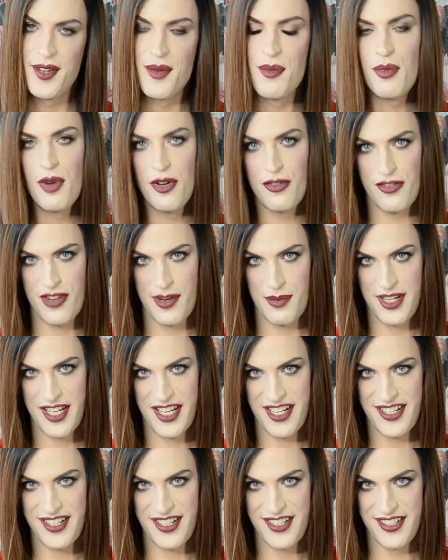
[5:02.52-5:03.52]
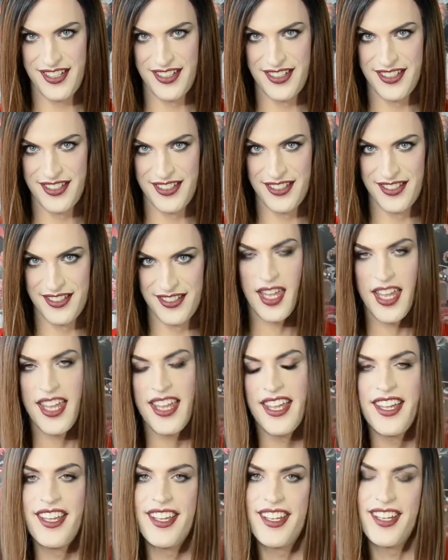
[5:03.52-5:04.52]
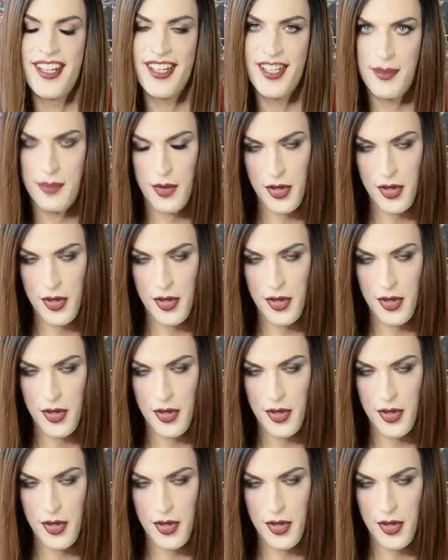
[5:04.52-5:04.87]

more feminine. The